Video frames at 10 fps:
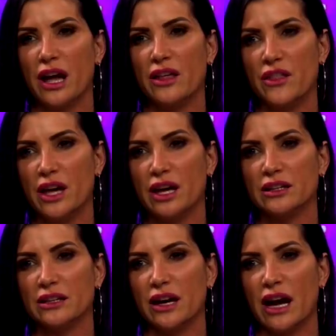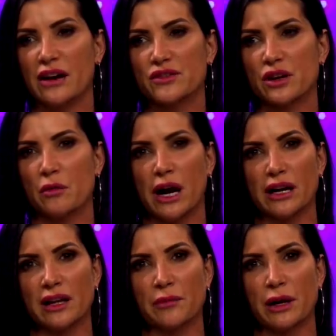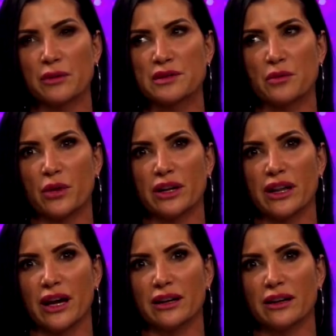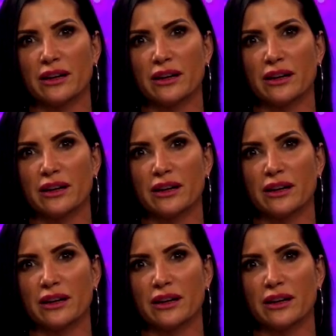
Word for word: And then after a while, I'm like, what's the point of that?